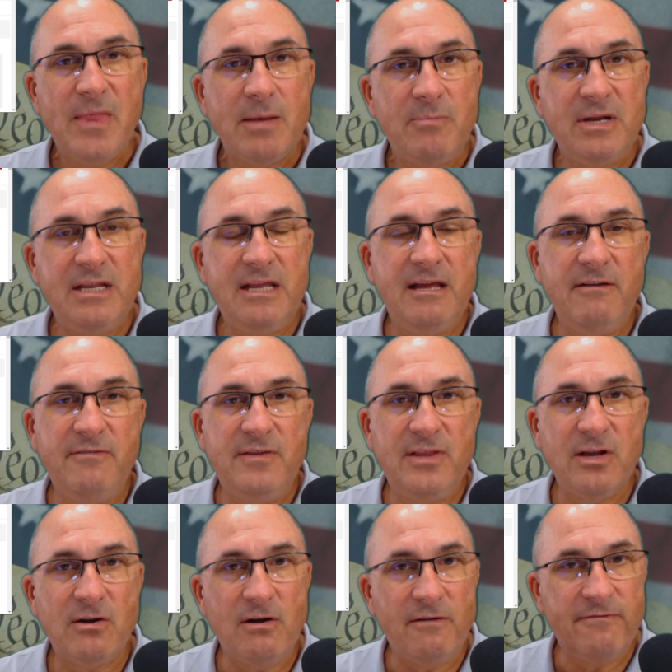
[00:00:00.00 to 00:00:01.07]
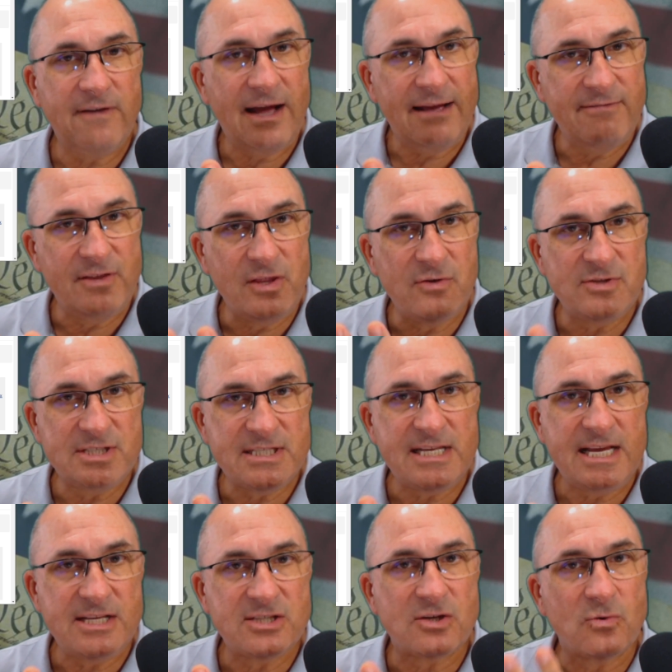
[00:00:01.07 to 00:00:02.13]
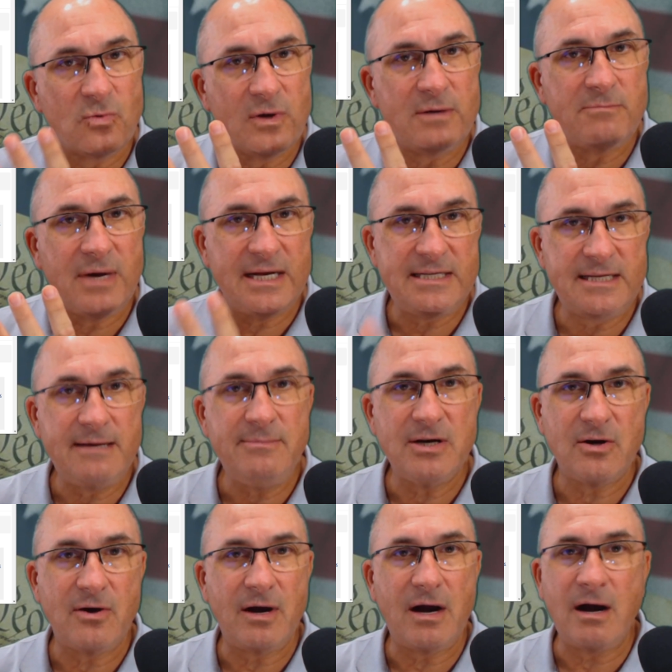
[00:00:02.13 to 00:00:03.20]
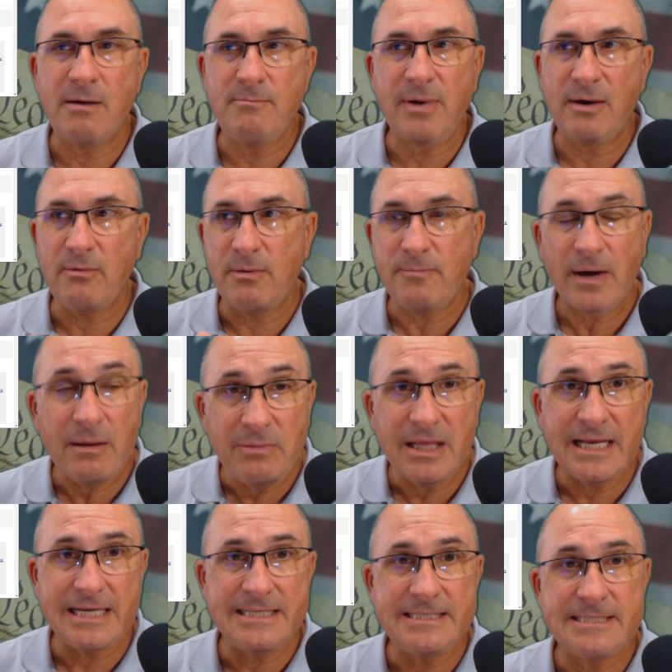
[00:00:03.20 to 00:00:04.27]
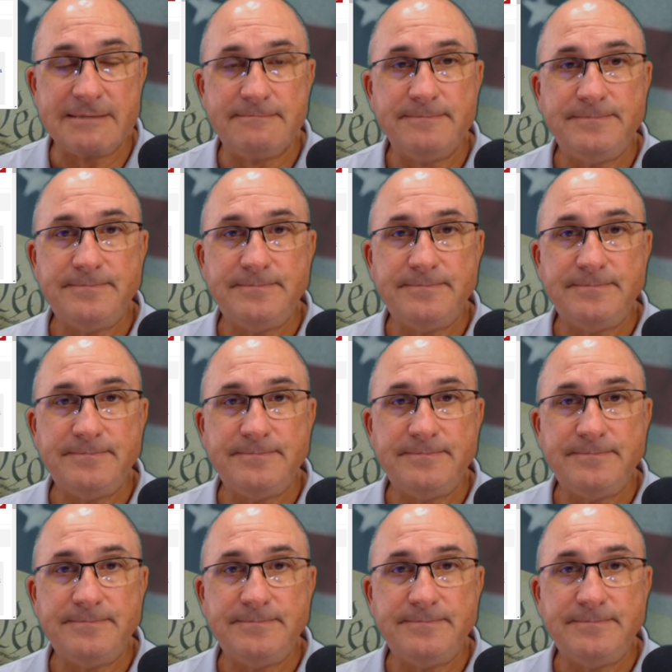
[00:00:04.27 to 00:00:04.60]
But given that all 5 of those states are run by by Republicans,